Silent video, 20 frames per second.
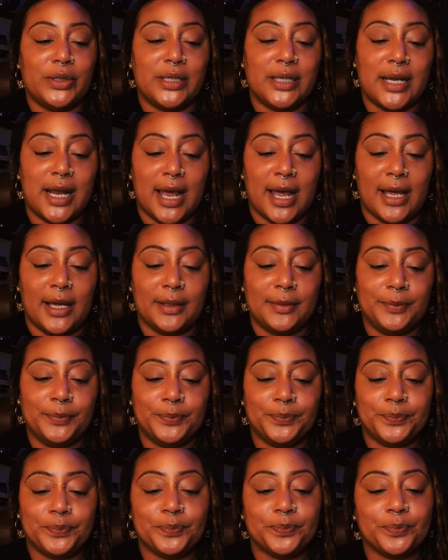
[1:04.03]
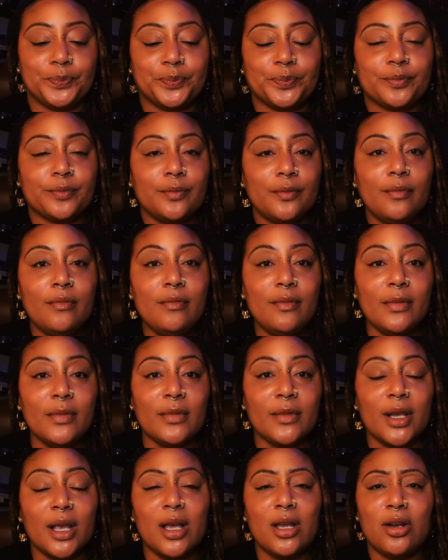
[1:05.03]
today.
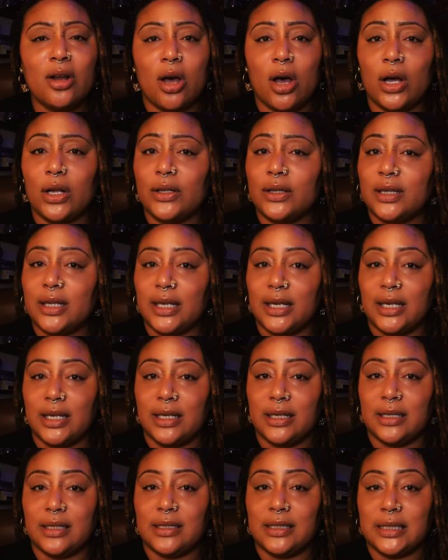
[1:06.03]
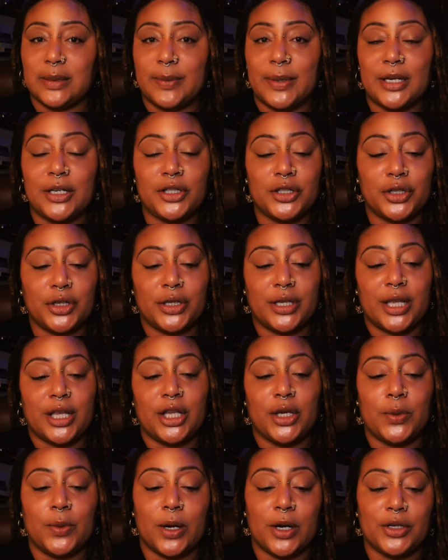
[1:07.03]
And all things, make sure that
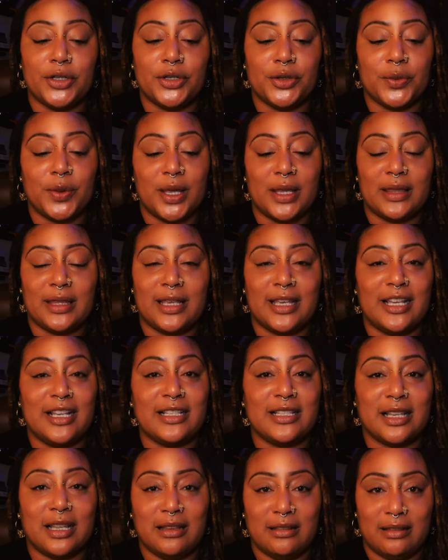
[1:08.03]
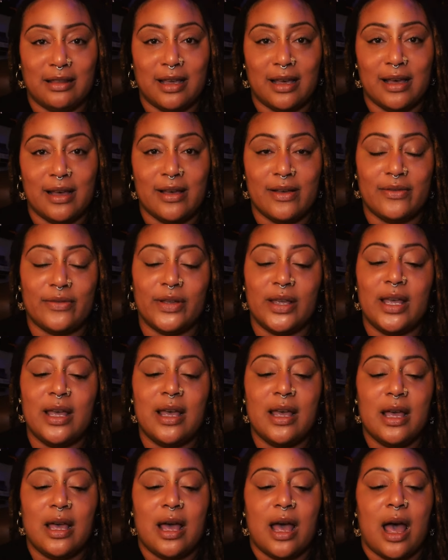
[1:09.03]
you are doing things in love.
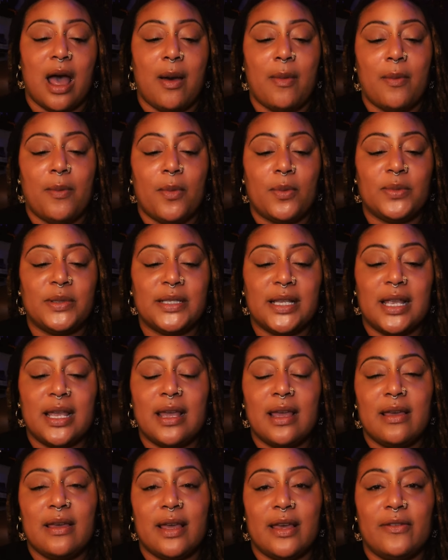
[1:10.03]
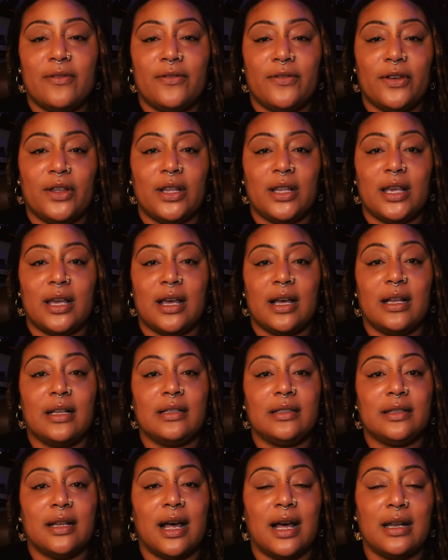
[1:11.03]
I'm seeing and feeling a
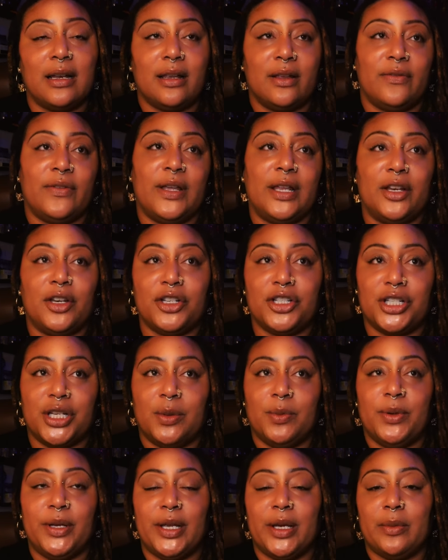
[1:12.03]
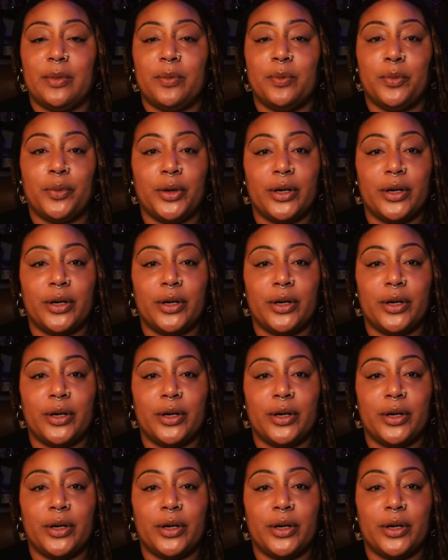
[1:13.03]
lot of energy being